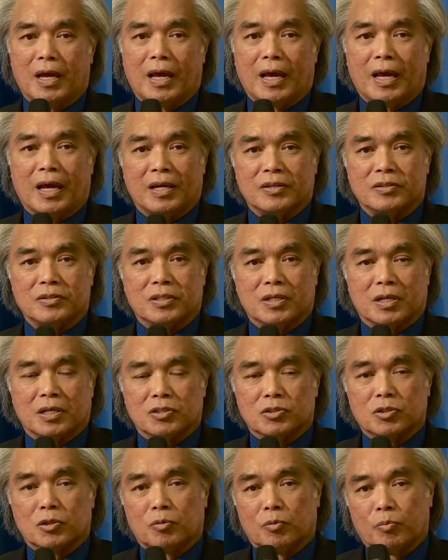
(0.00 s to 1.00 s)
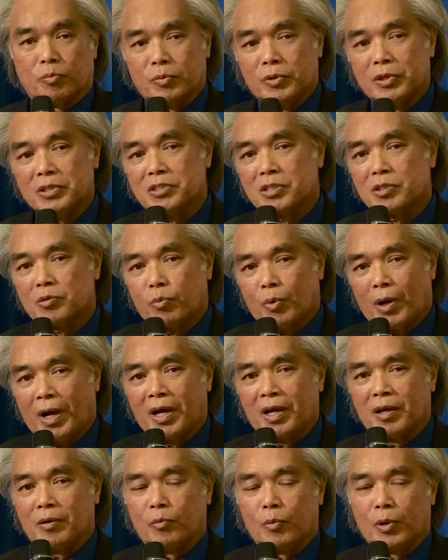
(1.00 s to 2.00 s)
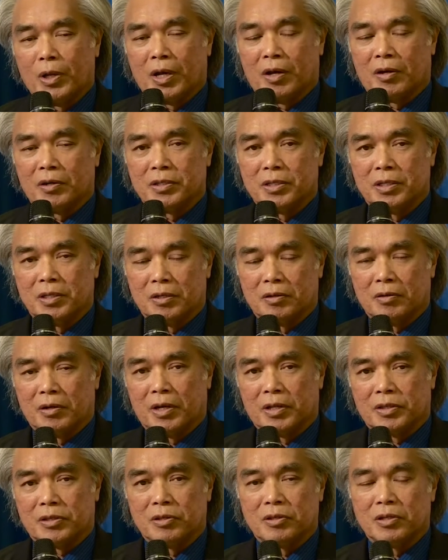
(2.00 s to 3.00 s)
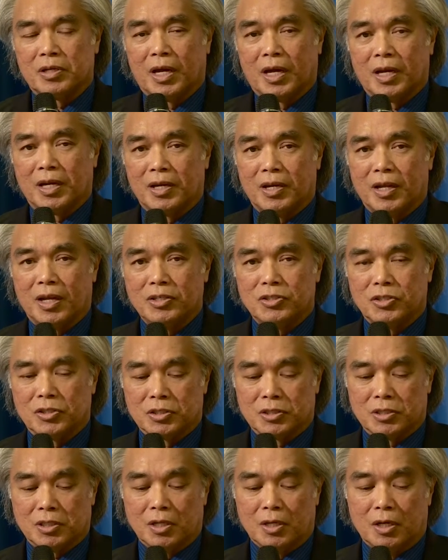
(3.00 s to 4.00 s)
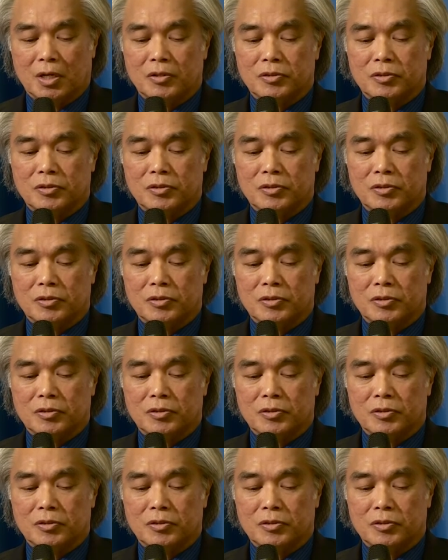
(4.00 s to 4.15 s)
And so this is why we are here at the United Nations